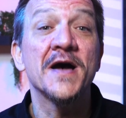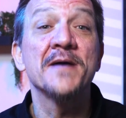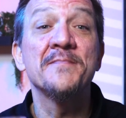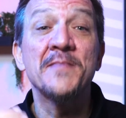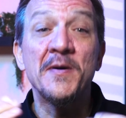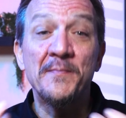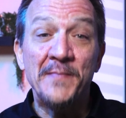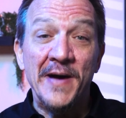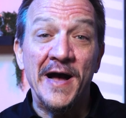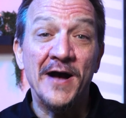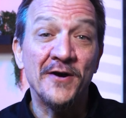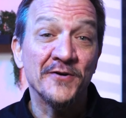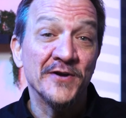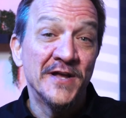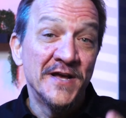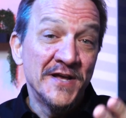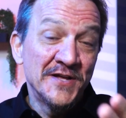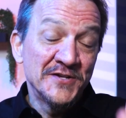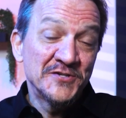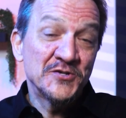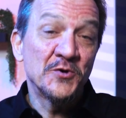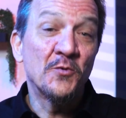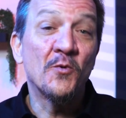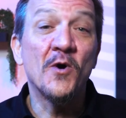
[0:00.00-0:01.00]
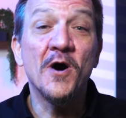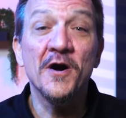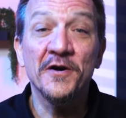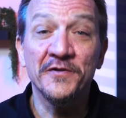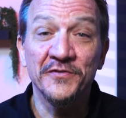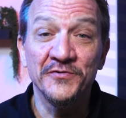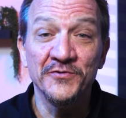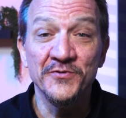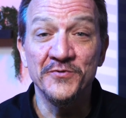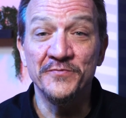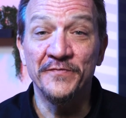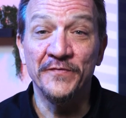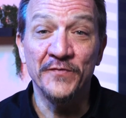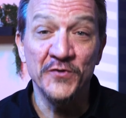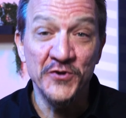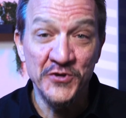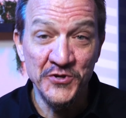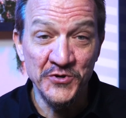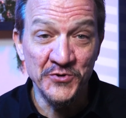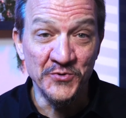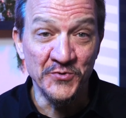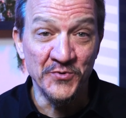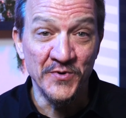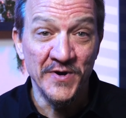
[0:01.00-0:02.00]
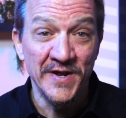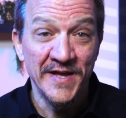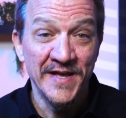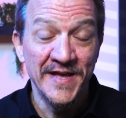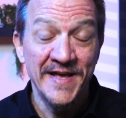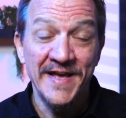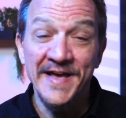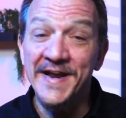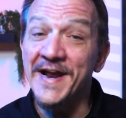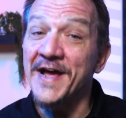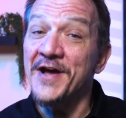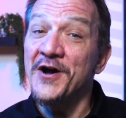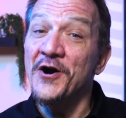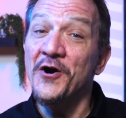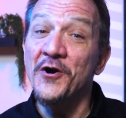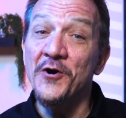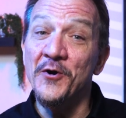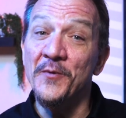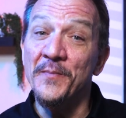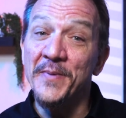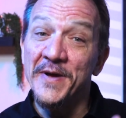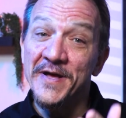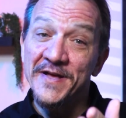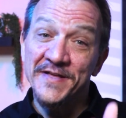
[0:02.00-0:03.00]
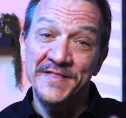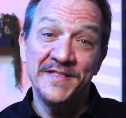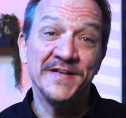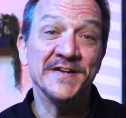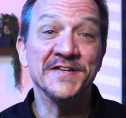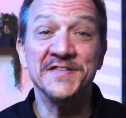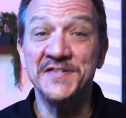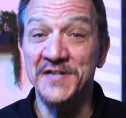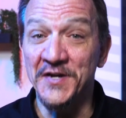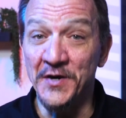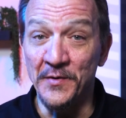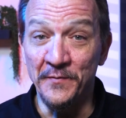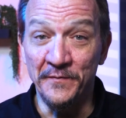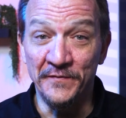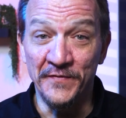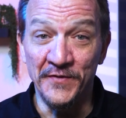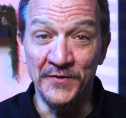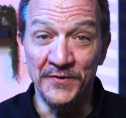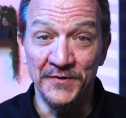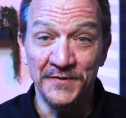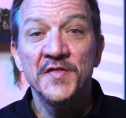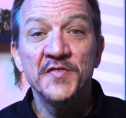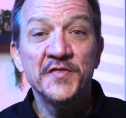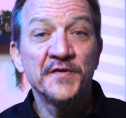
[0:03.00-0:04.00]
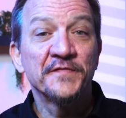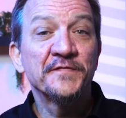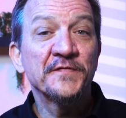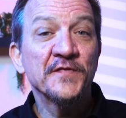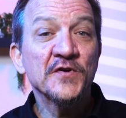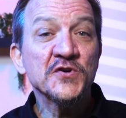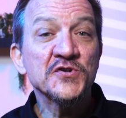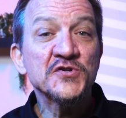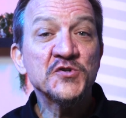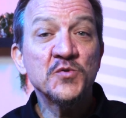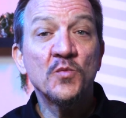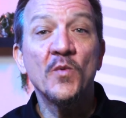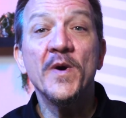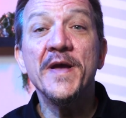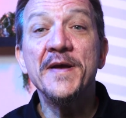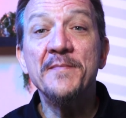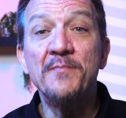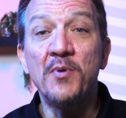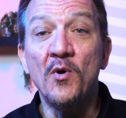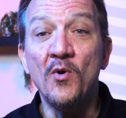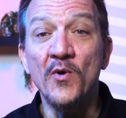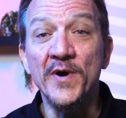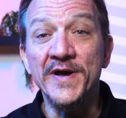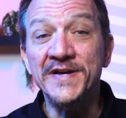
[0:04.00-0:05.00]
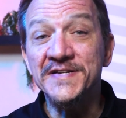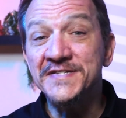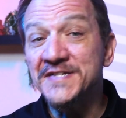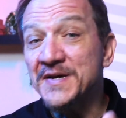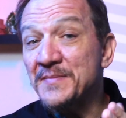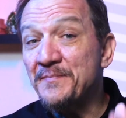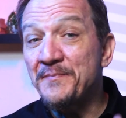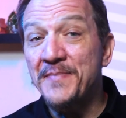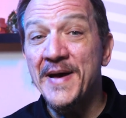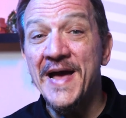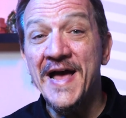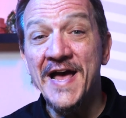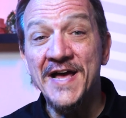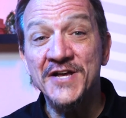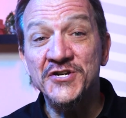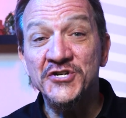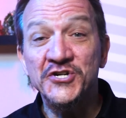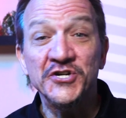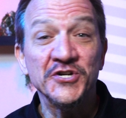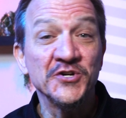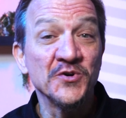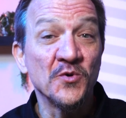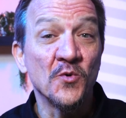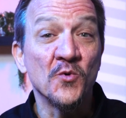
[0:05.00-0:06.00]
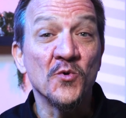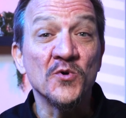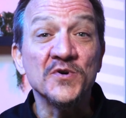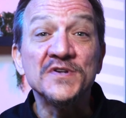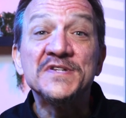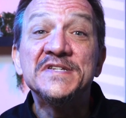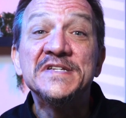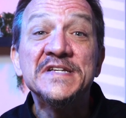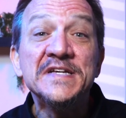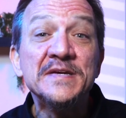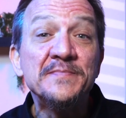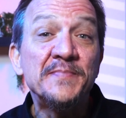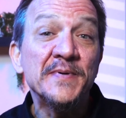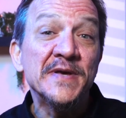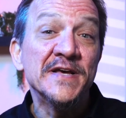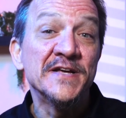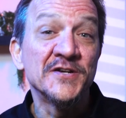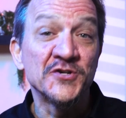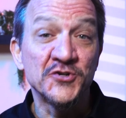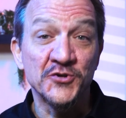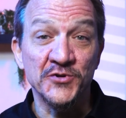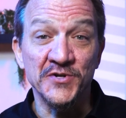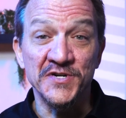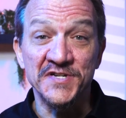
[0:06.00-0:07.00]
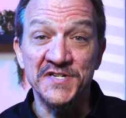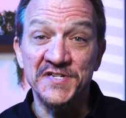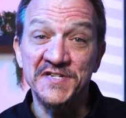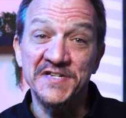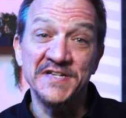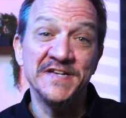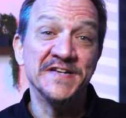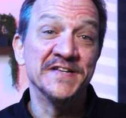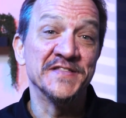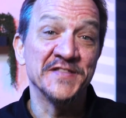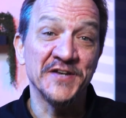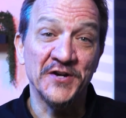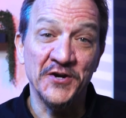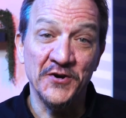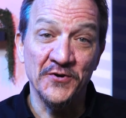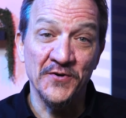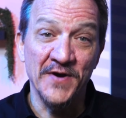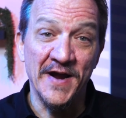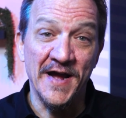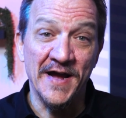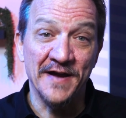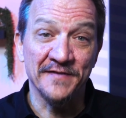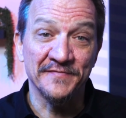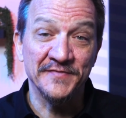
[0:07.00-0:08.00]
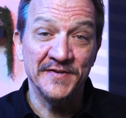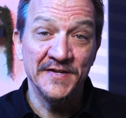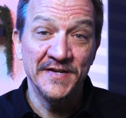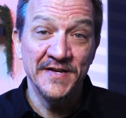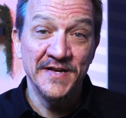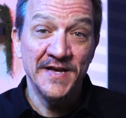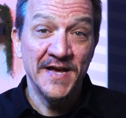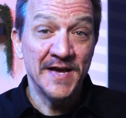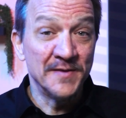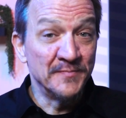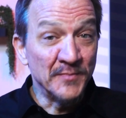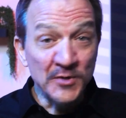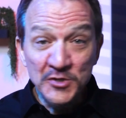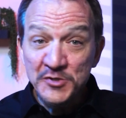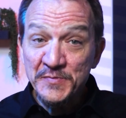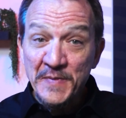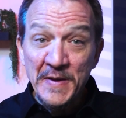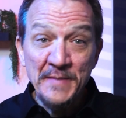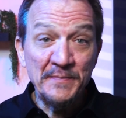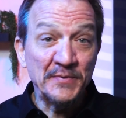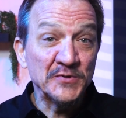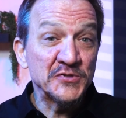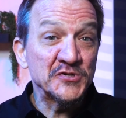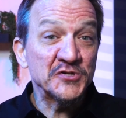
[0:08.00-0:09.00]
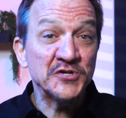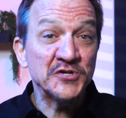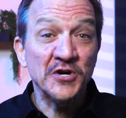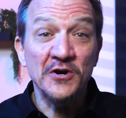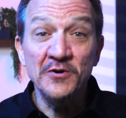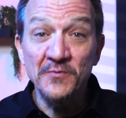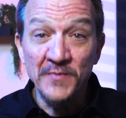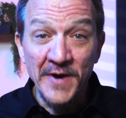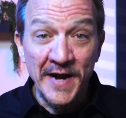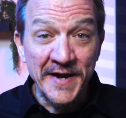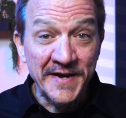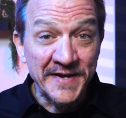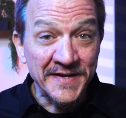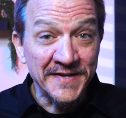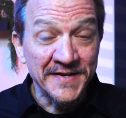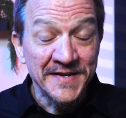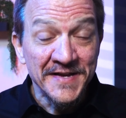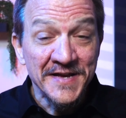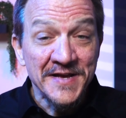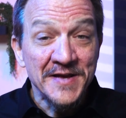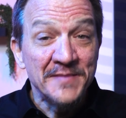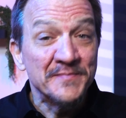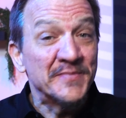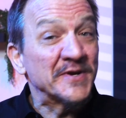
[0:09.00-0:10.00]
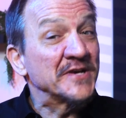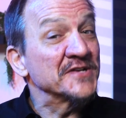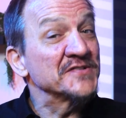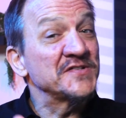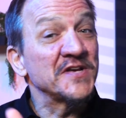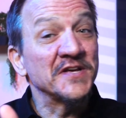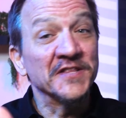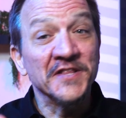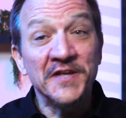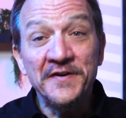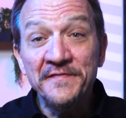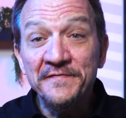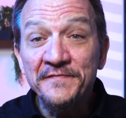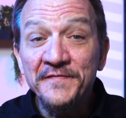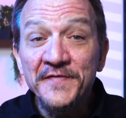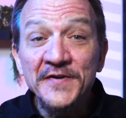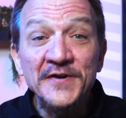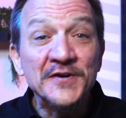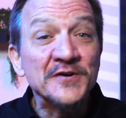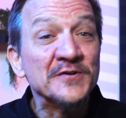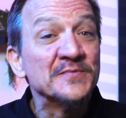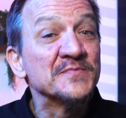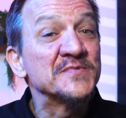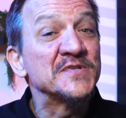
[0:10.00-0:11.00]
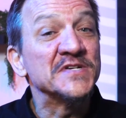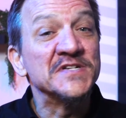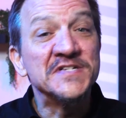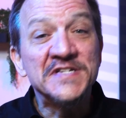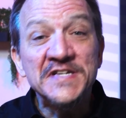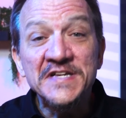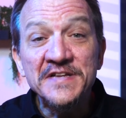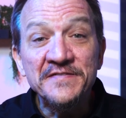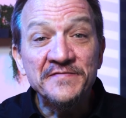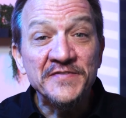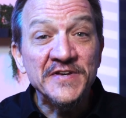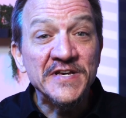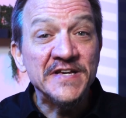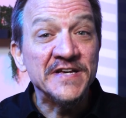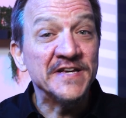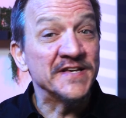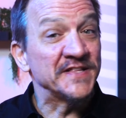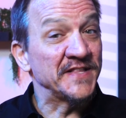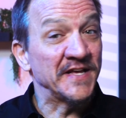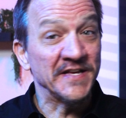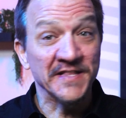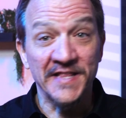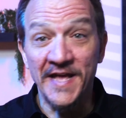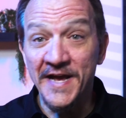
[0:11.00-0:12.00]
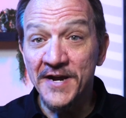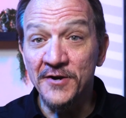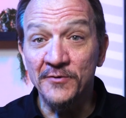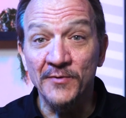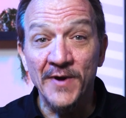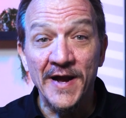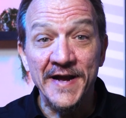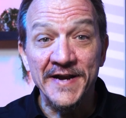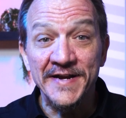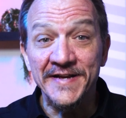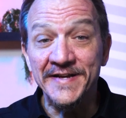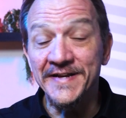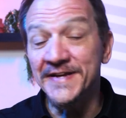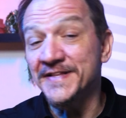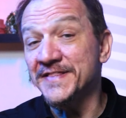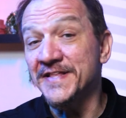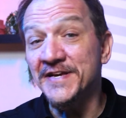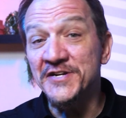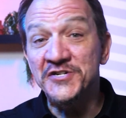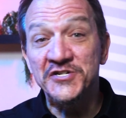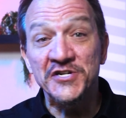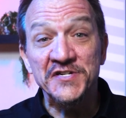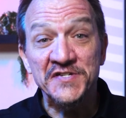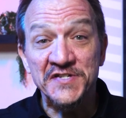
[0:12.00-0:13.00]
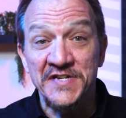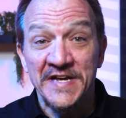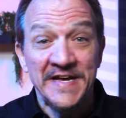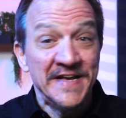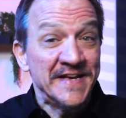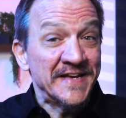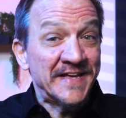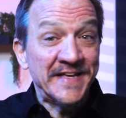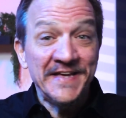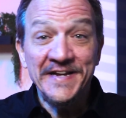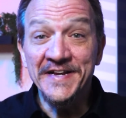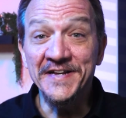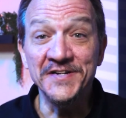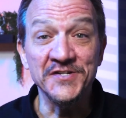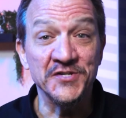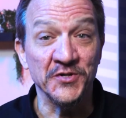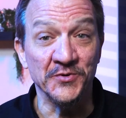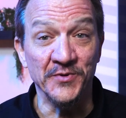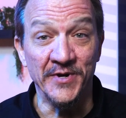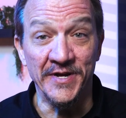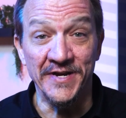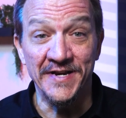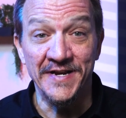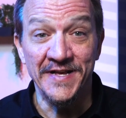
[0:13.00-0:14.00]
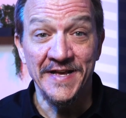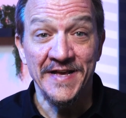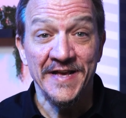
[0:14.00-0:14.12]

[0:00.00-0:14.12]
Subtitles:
I'm about to walk through for you, and I hope that it's helpful. The first waypoint, passion or deep interest in the craft. And most people start writing because they love films and TV and they like writing and they just get into it.